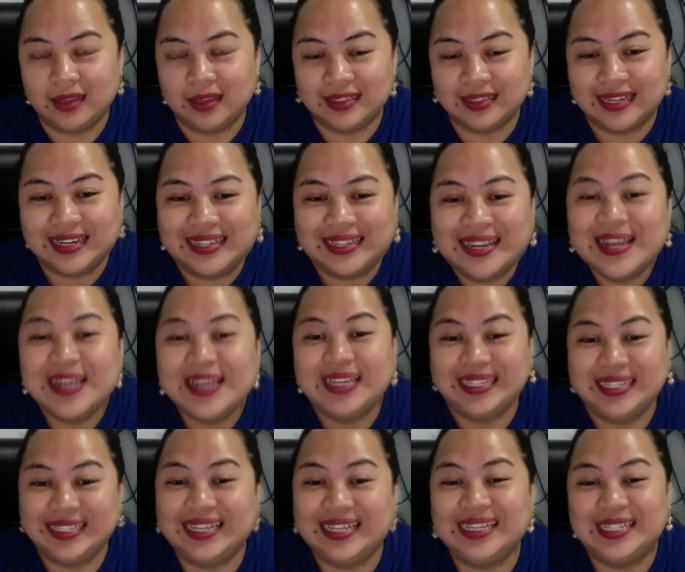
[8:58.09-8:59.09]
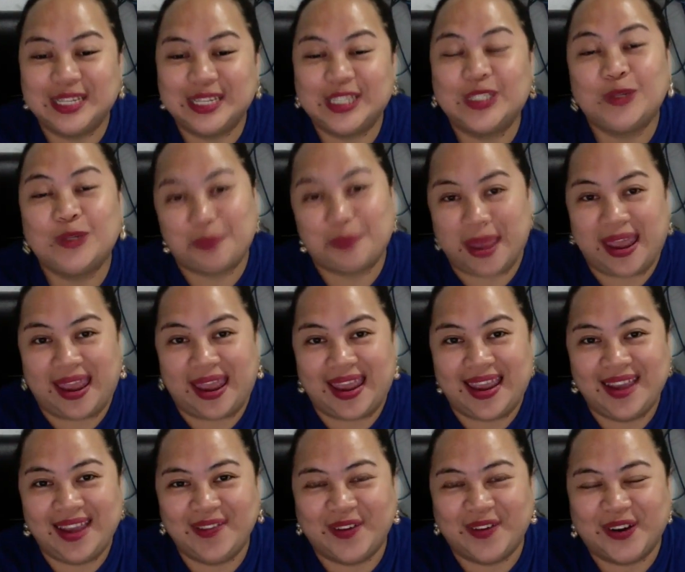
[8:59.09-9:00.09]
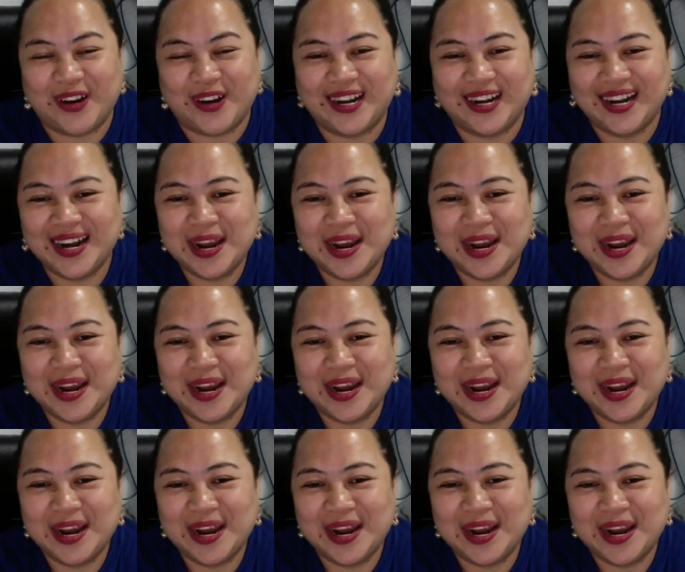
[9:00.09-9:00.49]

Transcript: than just to pay for